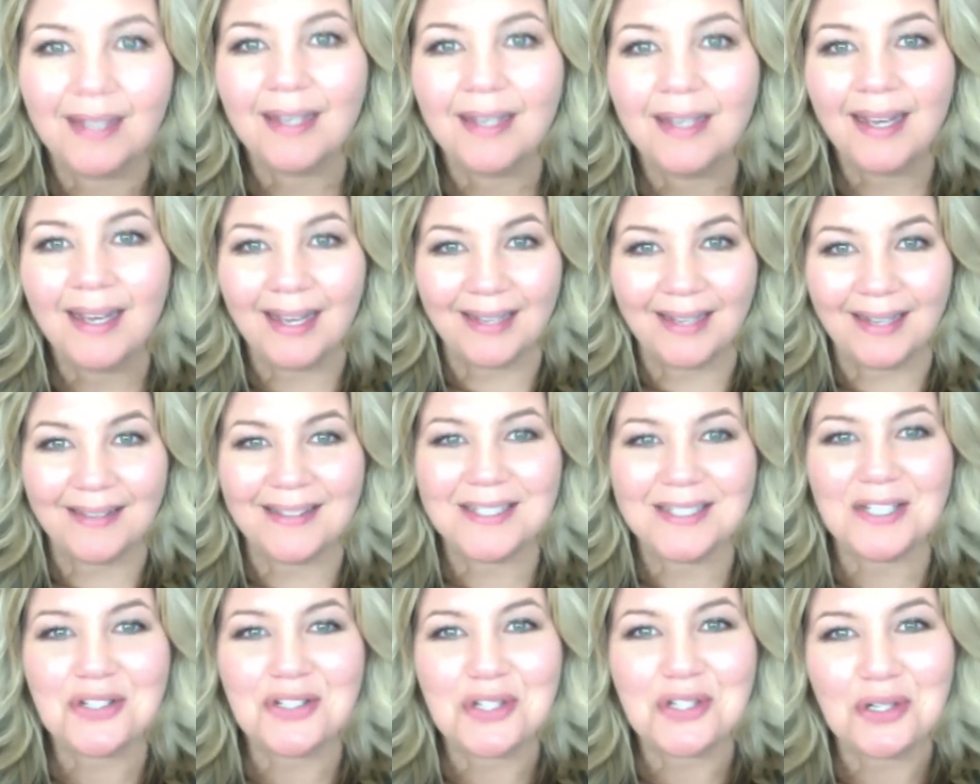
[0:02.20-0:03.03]
Hey,
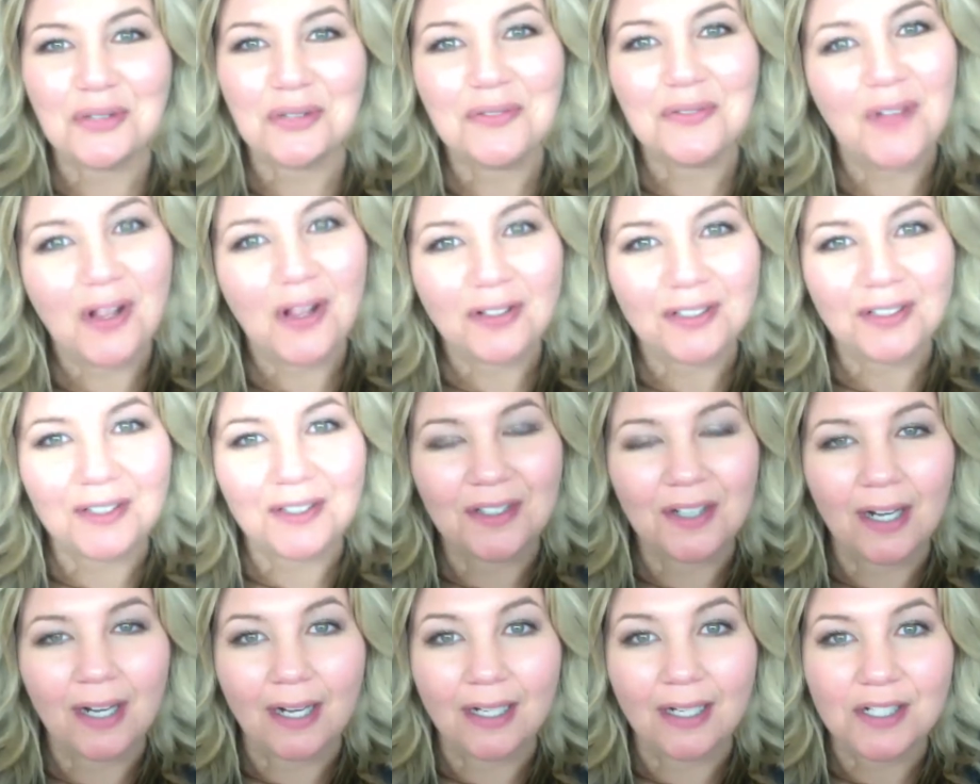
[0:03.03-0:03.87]
this is Cheryl
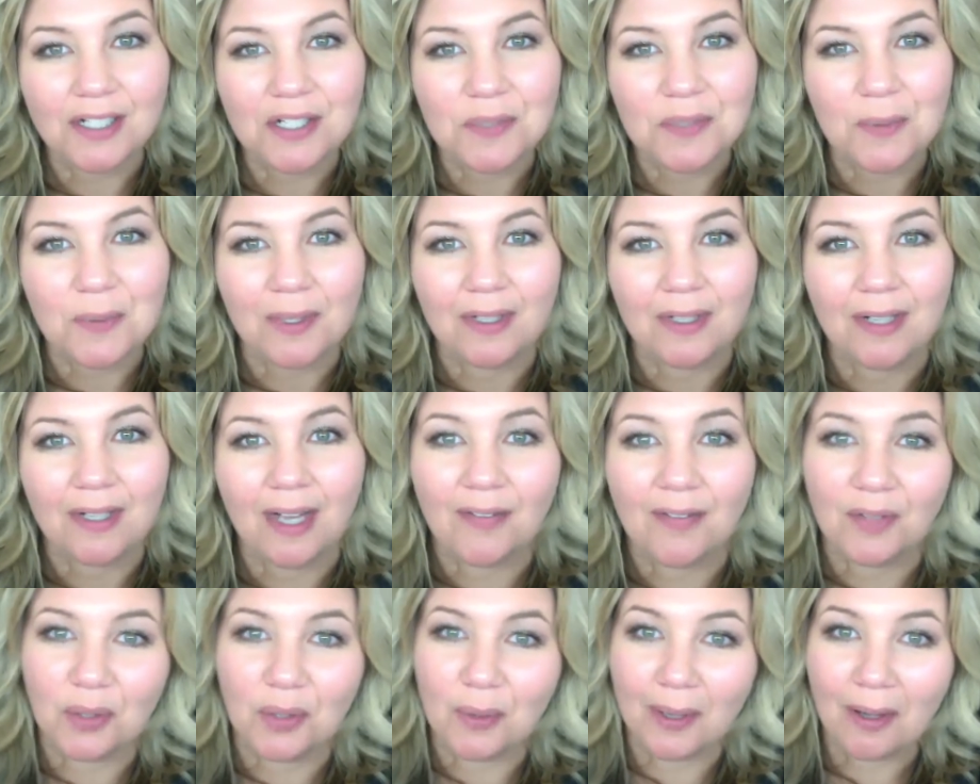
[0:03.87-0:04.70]
Faulkner, and I just wanted to
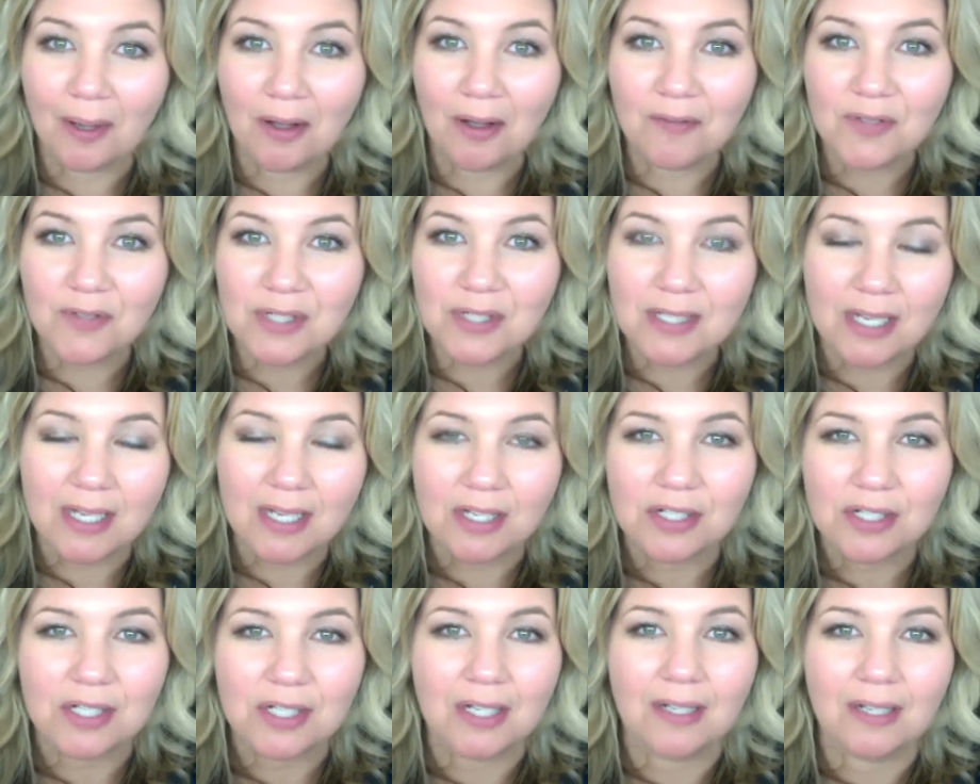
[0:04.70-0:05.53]
have a quick
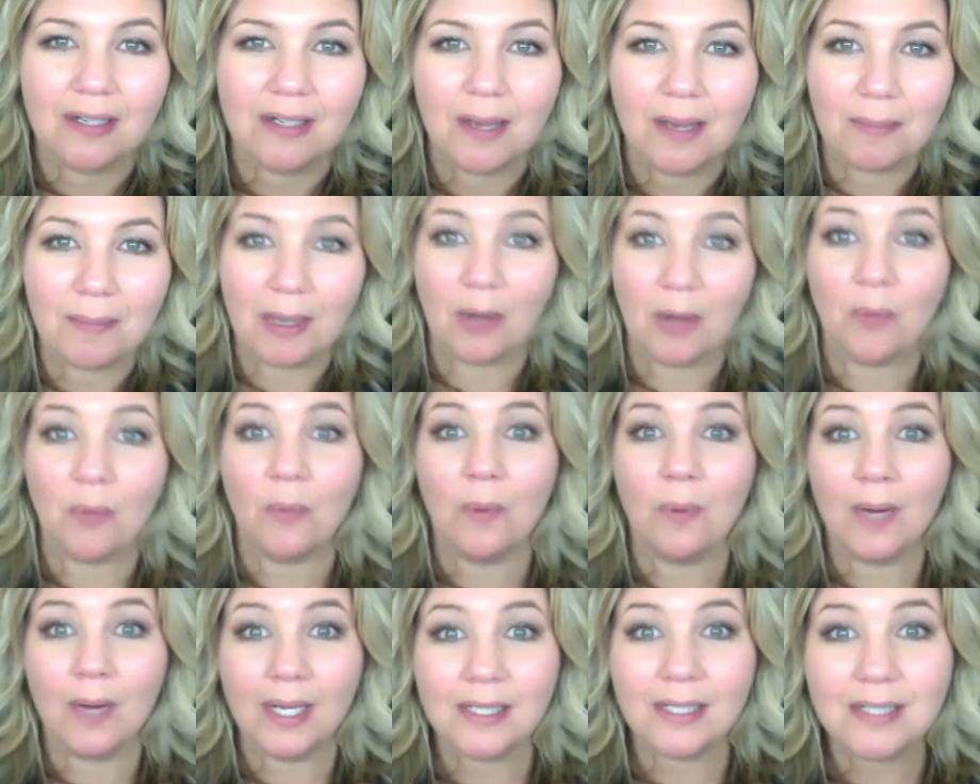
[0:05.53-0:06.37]
conversation about
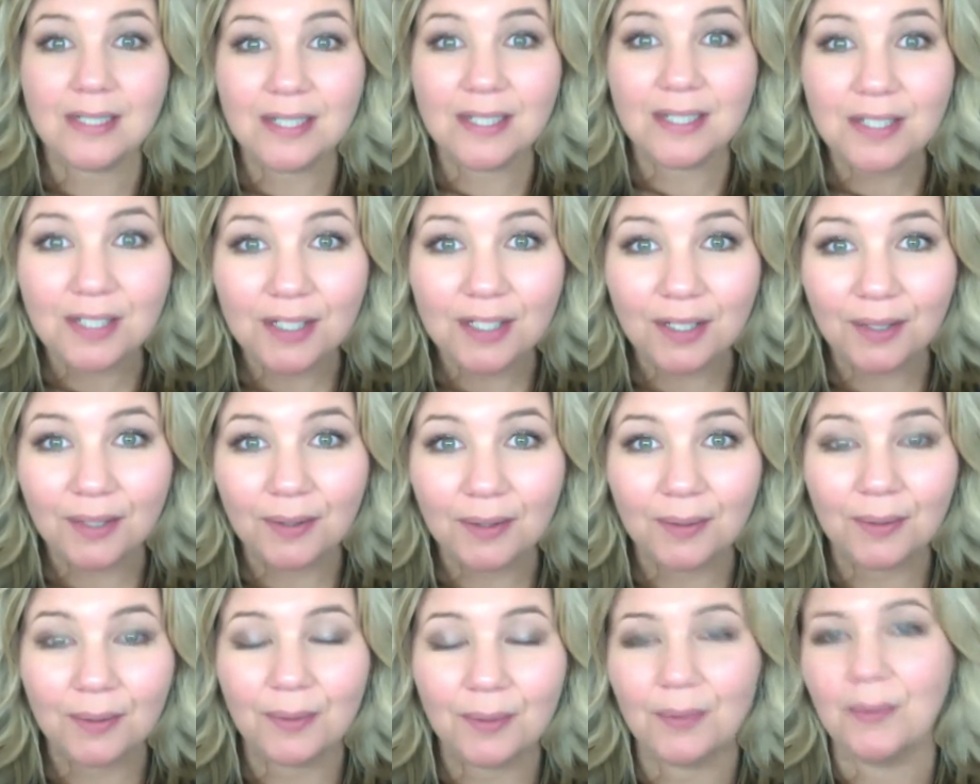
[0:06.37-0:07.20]
what to
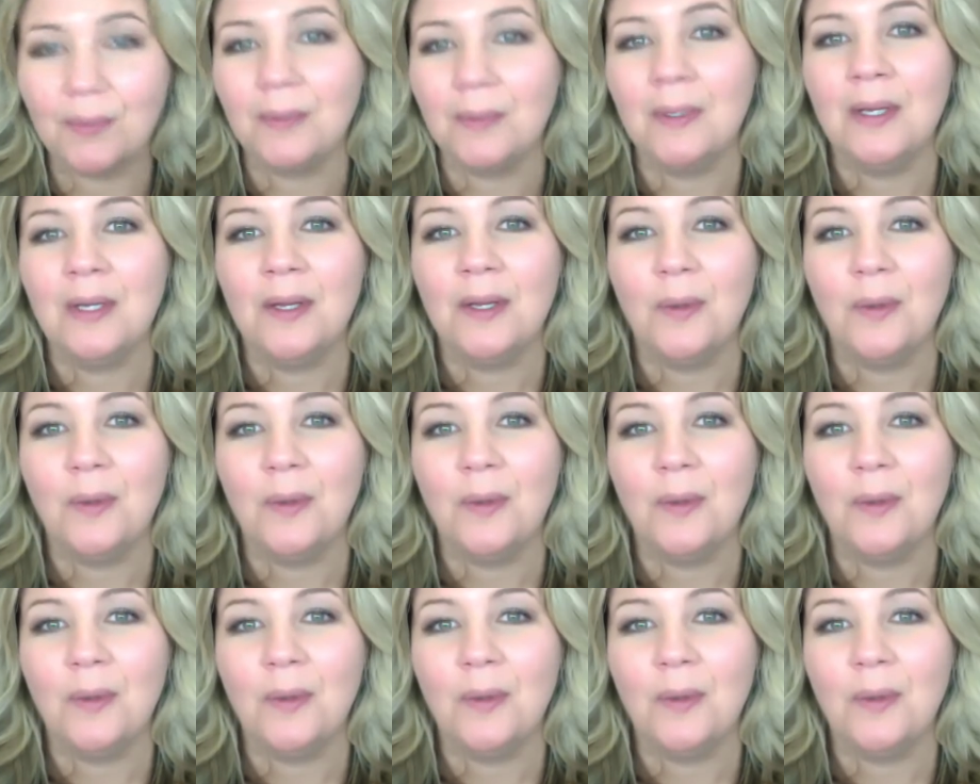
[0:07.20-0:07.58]
do